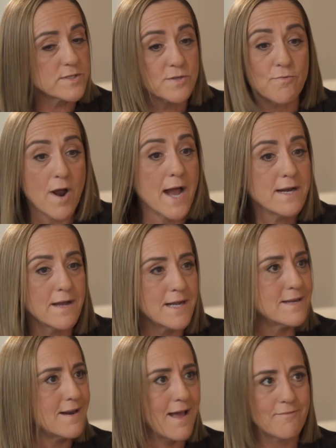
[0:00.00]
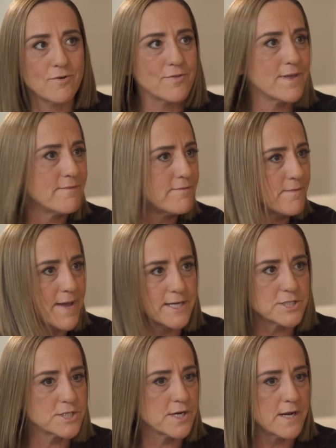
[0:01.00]
wasn't right. I didn't have all the
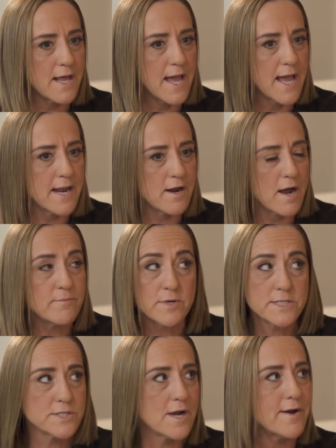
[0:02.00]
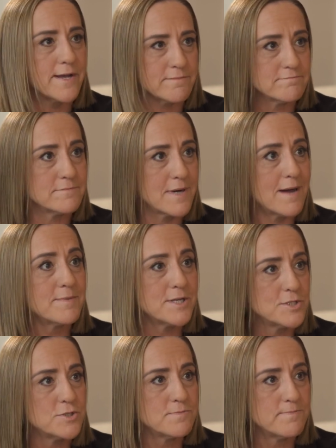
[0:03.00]
information, and I'm really sorry. I'm going
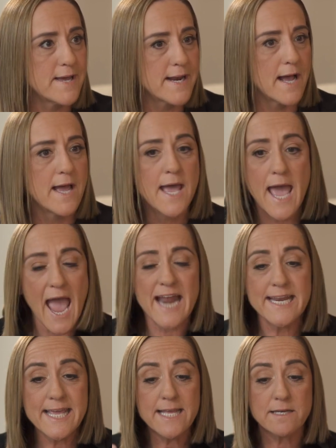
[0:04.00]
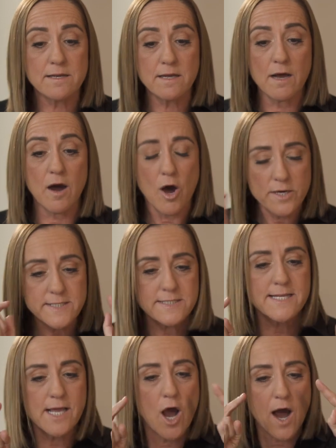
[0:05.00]
to do better. And
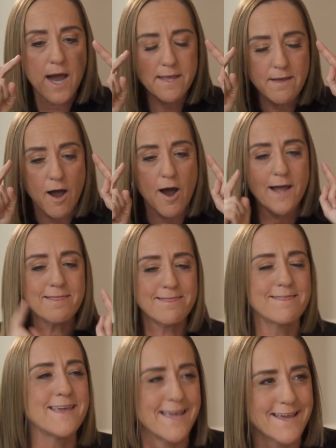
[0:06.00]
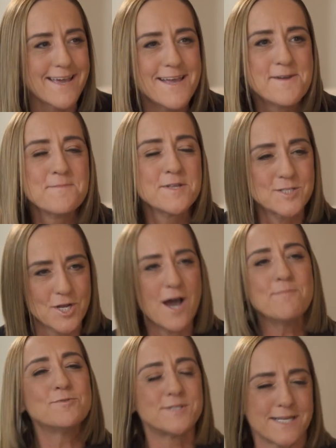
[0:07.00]
honestly, I think
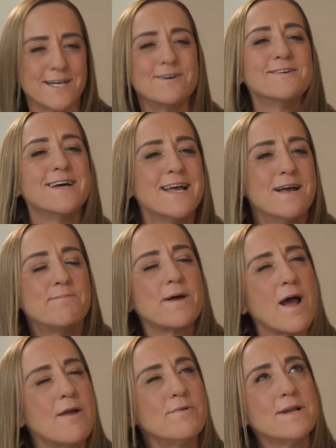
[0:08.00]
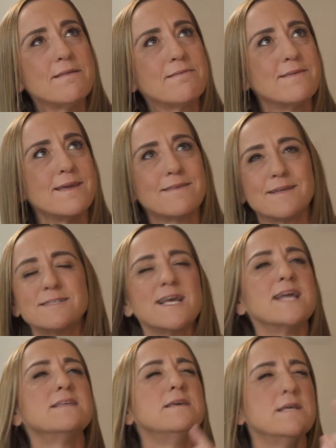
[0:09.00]
time will tell, but I really think that
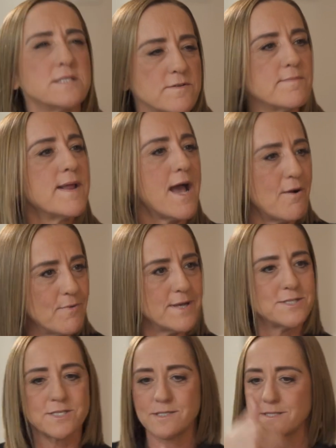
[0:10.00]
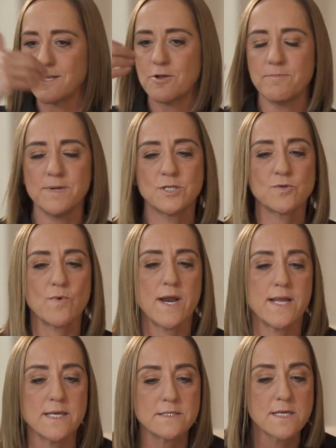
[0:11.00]
10 years from now, when she's in her
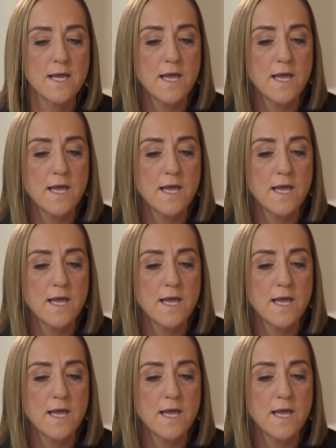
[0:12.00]
mid-20s,